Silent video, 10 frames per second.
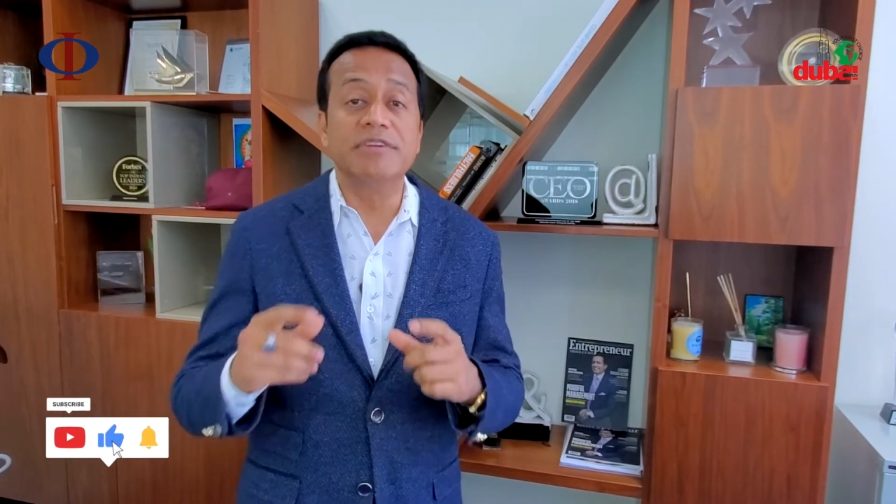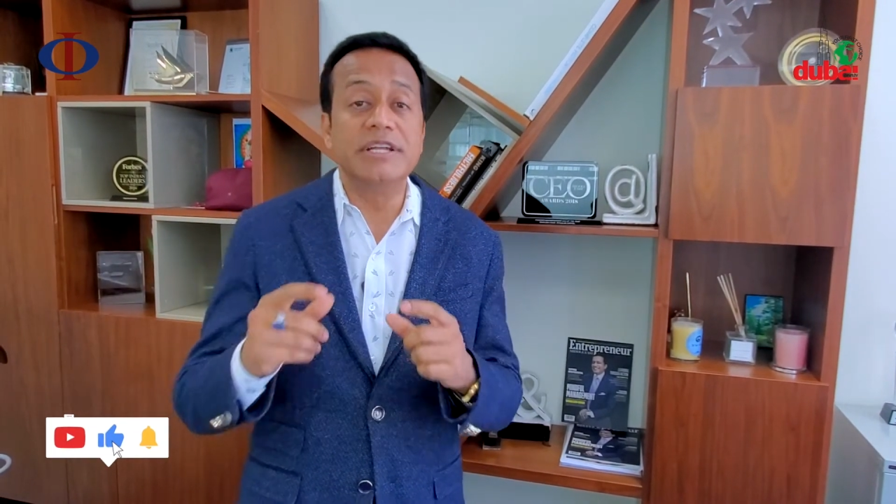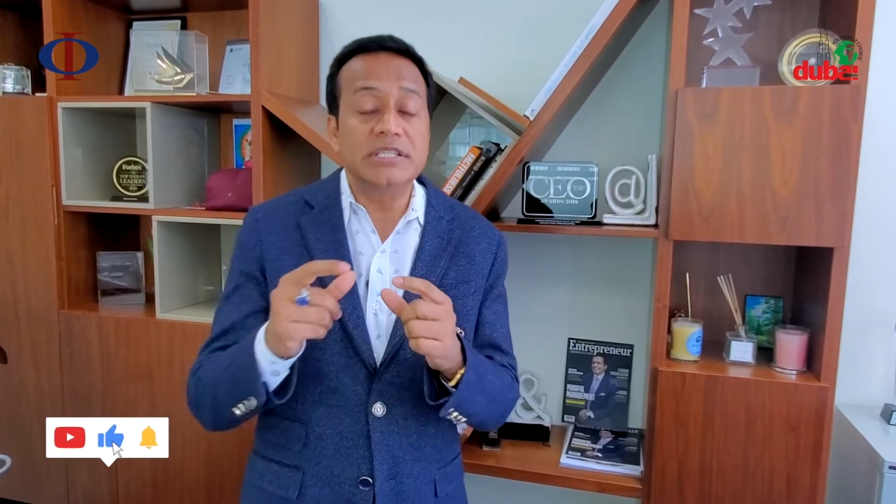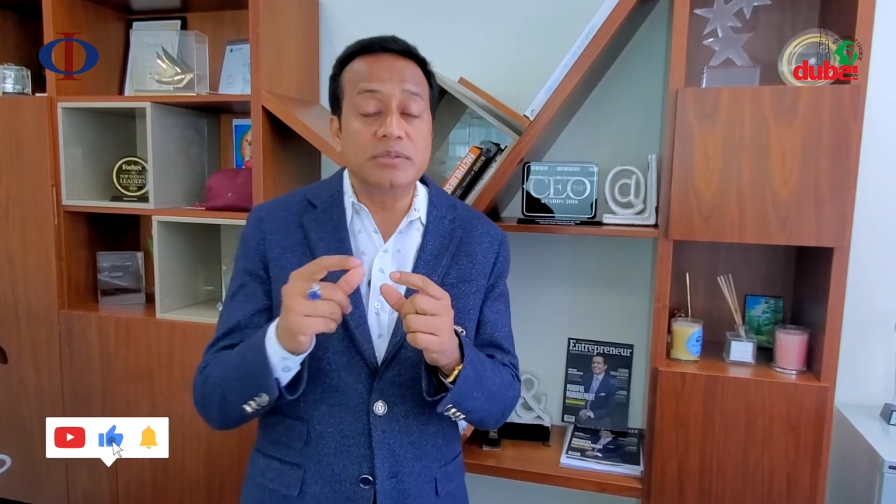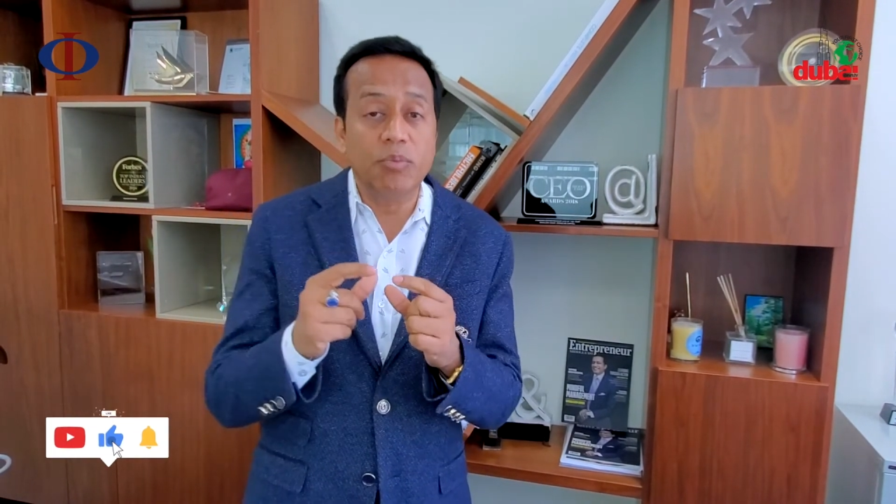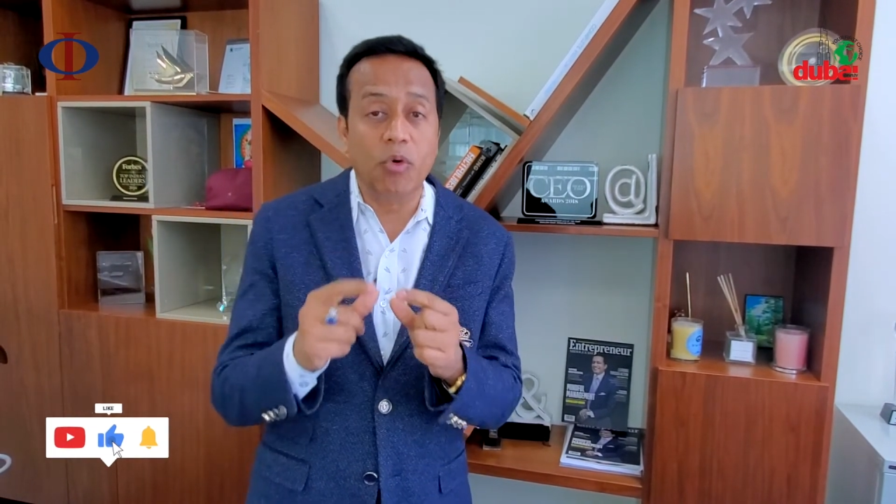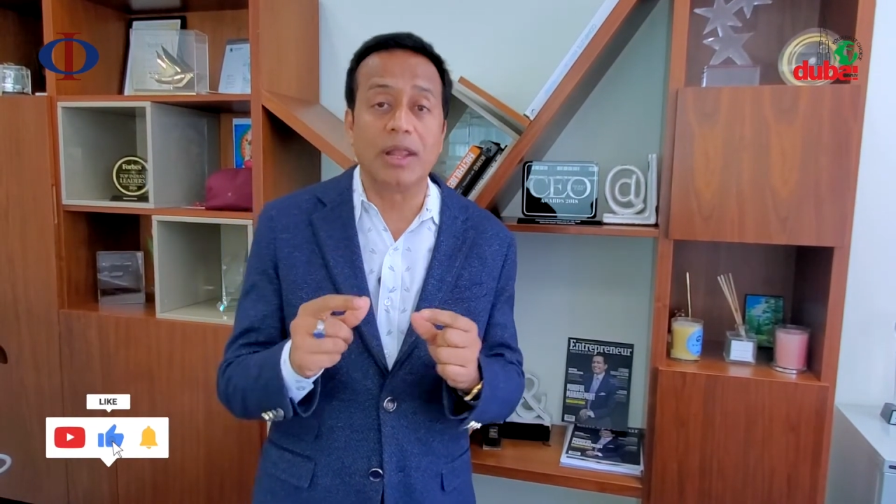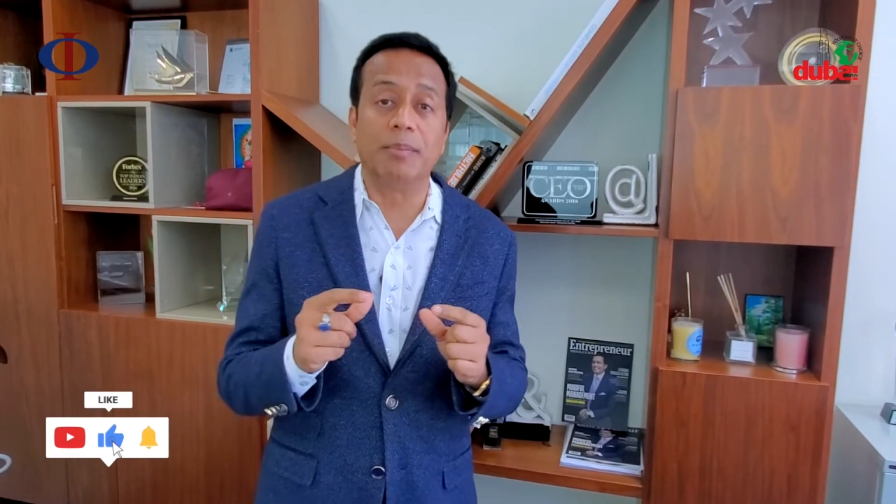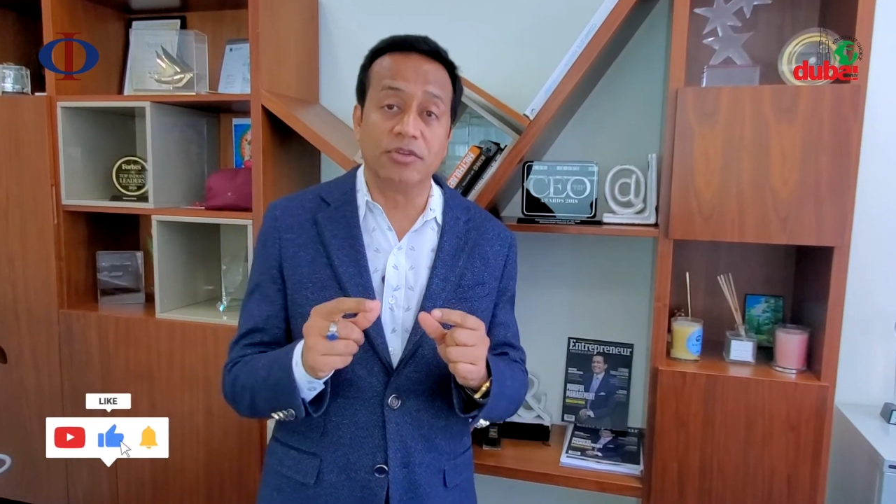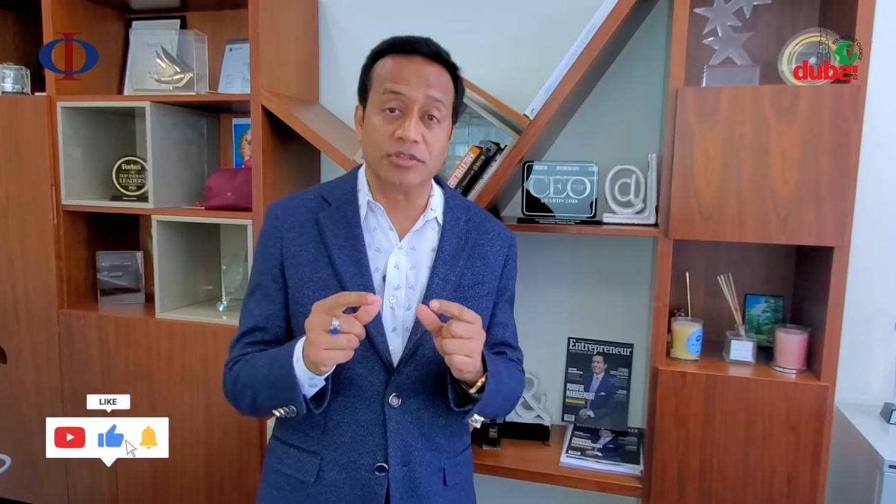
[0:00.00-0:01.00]
very
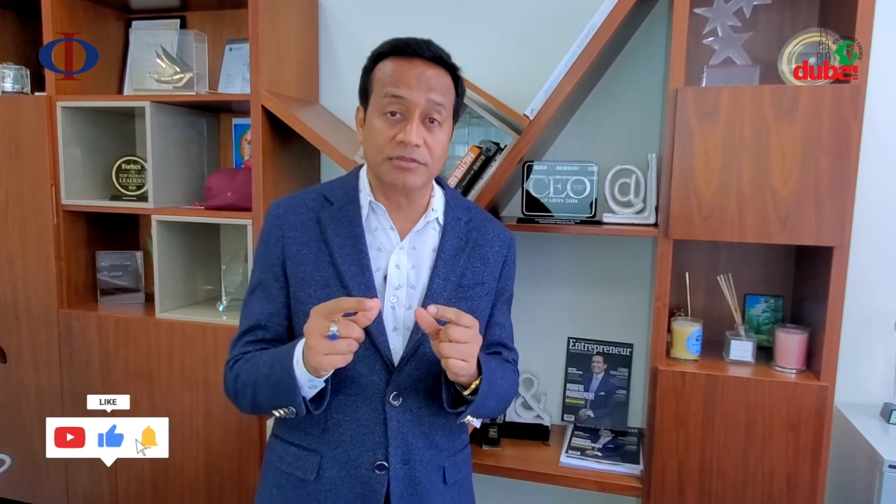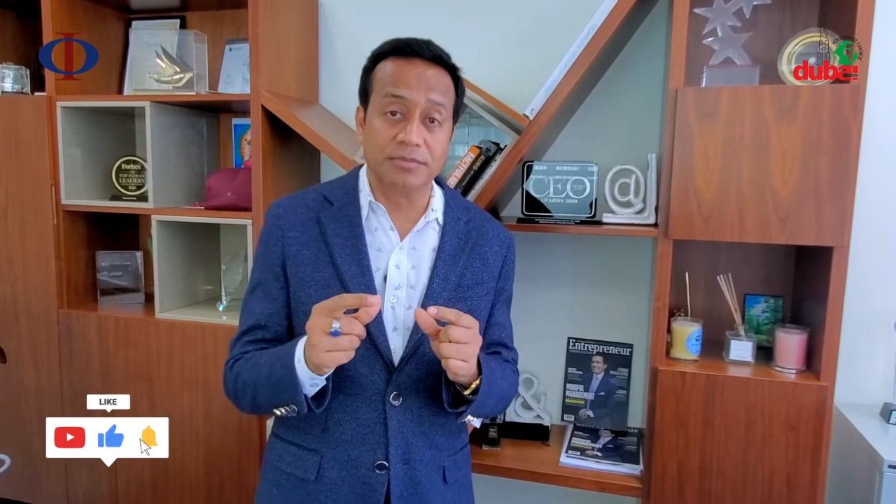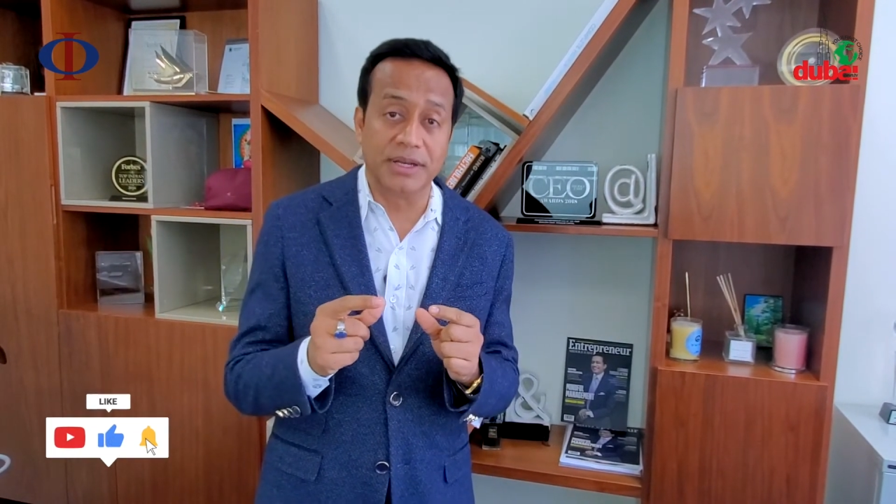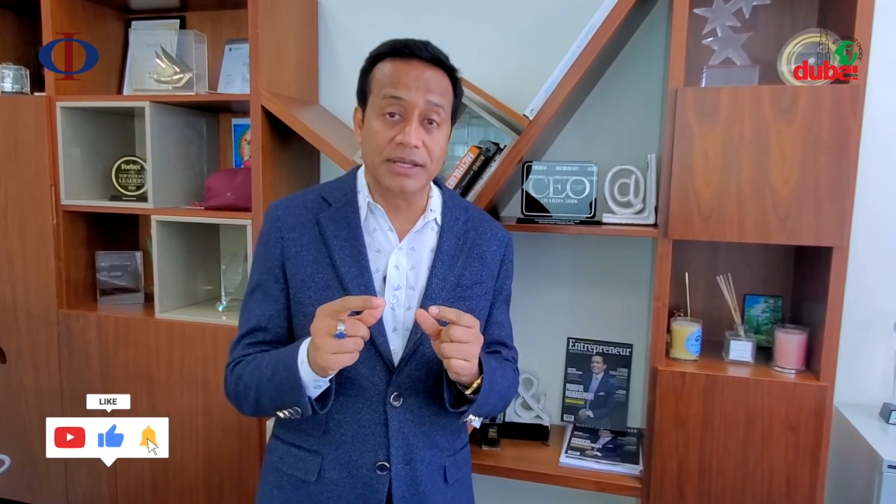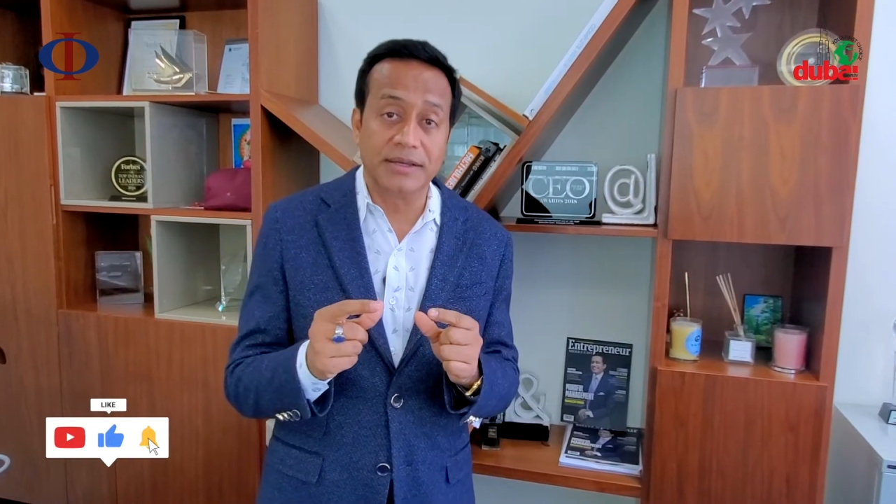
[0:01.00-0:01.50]
small amount of money.